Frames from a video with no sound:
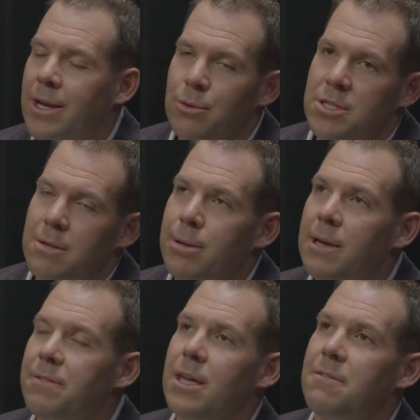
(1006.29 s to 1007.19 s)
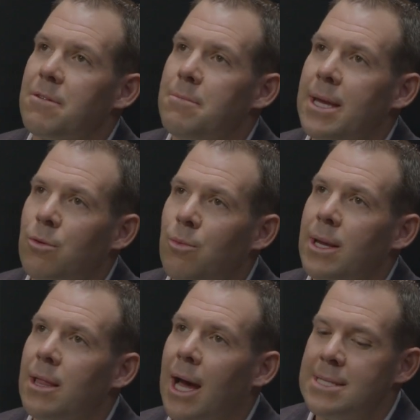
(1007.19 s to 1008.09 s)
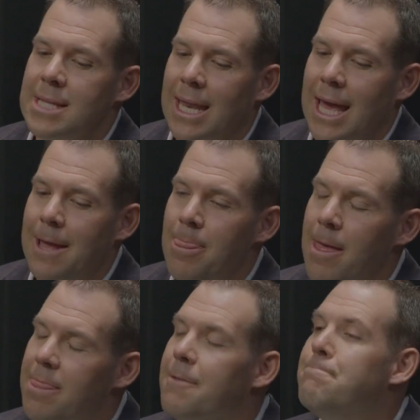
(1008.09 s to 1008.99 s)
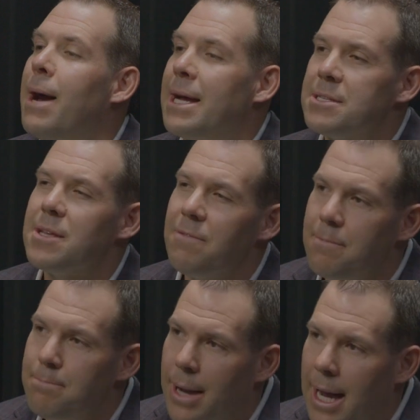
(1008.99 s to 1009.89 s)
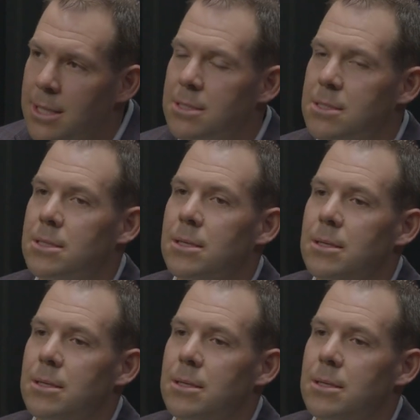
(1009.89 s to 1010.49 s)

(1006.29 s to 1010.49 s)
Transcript: And it was an epiphany for me to realize that, hey, the best of the best,